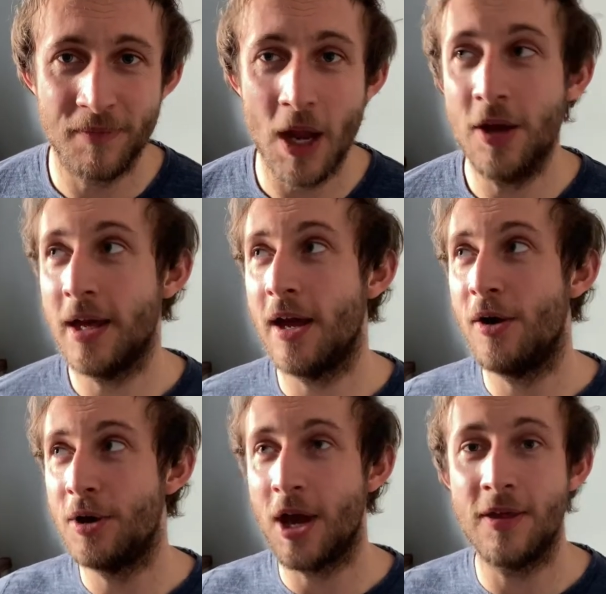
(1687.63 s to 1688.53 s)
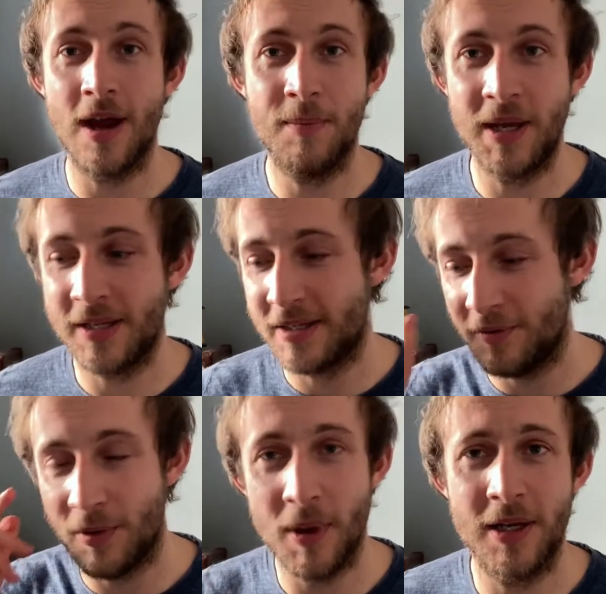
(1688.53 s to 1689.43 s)
Okay, I'll go there because they
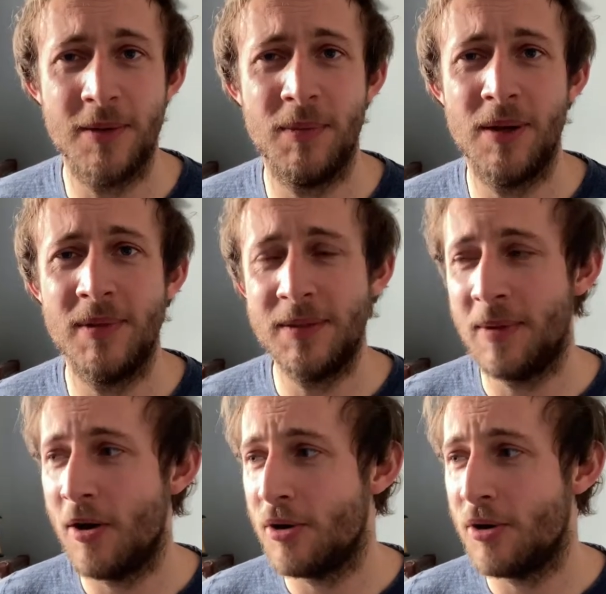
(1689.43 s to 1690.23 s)
reminded me of my spell.